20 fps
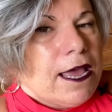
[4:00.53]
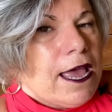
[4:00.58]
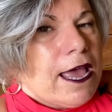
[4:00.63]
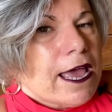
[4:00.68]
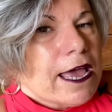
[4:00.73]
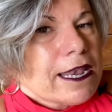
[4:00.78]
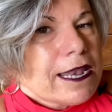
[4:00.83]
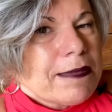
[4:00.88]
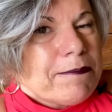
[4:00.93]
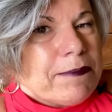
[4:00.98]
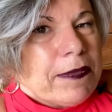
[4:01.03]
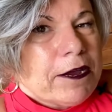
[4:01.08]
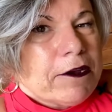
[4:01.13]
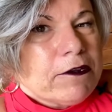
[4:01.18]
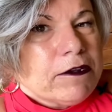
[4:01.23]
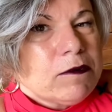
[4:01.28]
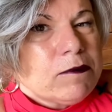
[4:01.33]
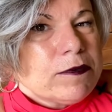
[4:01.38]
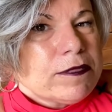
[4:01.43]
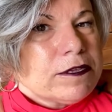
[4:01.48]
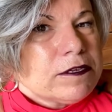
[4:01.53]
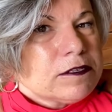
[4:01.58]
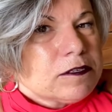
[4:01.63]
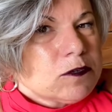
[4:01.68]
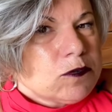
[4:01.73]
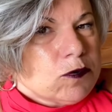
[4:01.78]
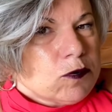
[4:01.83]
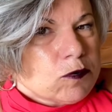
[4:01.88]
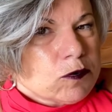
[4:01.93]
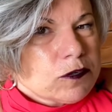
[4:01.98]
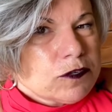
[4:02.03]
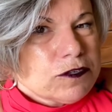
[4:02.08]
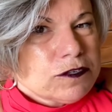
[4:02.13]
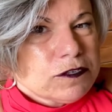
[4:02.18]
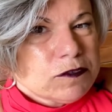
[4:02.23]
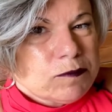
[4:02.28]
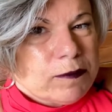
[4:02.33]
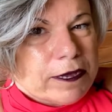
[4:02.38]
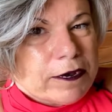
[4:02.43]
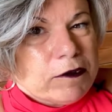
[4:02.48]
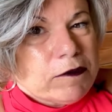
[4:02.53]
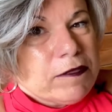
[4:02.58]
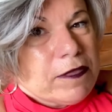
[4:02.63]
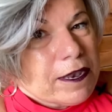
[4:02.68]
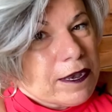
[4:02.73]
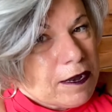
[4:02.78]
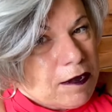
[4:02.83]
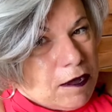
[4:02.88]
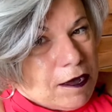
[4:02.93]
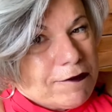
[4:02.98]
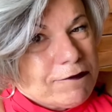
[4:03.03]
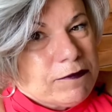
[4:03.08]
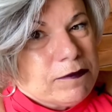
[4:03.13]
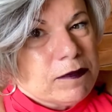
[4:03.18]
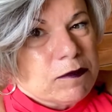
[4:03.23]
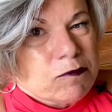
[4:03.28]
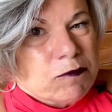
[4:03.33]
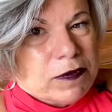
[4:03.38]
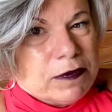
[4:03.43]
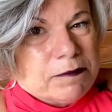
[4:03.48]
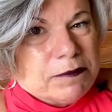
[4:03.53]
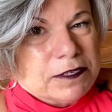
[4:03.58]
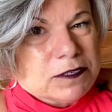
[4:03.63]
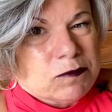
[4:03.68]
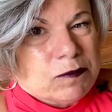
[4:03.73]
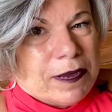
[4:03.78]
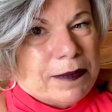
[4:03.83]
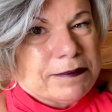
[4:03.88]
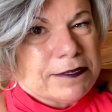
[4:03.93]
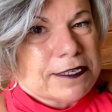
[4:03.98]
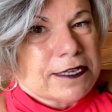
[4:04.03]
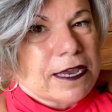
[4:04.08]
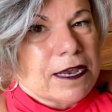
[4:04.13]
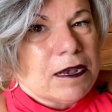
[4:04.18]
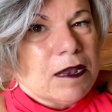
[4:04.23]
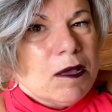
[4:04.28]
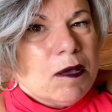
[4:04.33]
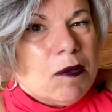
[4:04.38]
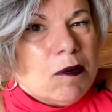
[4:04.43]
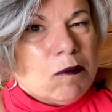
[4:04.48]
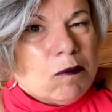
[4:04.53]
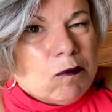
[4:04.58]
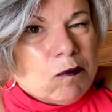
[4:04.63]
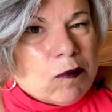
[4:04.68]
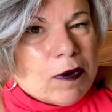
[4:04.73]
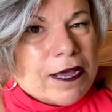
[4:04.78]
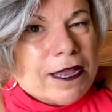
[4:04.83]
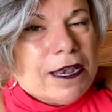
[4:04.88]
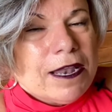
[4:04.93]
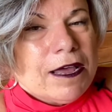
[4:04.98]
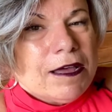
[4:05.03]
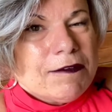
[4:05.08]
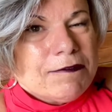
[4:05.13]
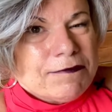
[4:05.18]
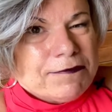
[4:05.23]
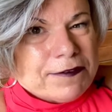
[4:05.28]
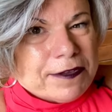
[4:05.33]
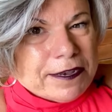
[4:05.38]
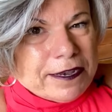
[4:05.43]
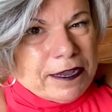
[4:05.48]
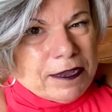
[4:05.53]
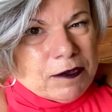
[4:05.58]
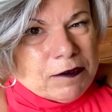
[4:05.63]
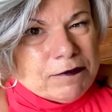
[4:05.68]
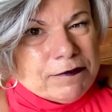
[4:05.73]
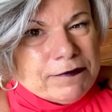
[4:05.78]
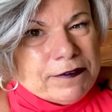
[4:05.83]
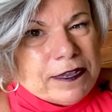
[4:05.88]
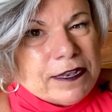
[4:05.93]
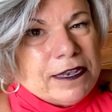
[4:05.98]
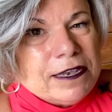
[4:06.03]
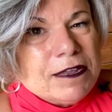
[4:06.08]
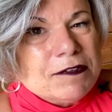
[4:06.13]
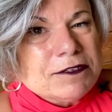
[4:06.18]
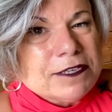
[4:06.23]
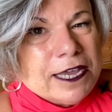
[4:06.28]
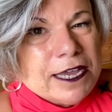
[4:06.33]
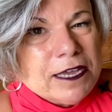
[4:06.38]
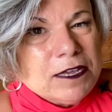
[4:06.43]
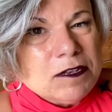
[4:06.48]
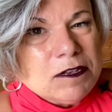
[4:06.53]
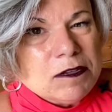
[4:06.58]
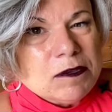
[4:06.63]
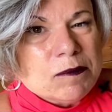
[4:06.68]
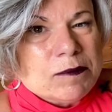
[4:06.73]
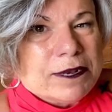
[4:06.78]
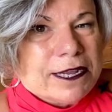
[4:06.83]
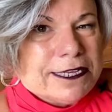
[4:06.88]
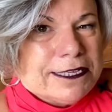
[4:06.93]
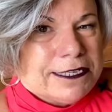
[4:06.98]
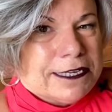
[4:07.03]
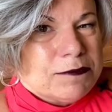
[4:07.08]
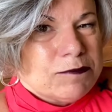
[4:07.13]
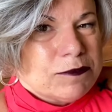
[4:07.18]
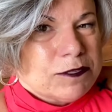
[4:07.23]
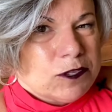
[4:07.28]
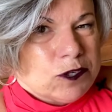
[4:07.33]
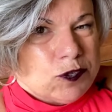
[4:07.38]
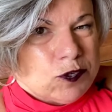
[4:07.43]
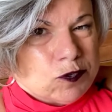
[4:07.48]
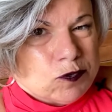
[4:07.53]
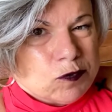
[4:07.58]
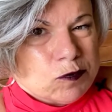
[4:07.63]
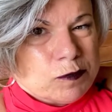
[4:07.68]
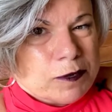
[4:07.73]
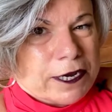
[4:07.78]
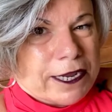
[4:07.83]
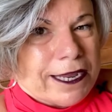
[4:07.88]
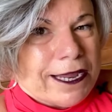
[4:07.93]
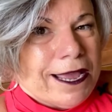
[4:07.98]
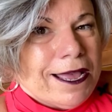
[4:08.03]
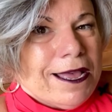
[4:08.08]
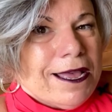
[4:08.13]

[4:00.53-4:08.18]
And I paired it with this gorgeous sweater that I got from the Reitmans website. What a fun outfit. Now take a look what I did with the jewelry.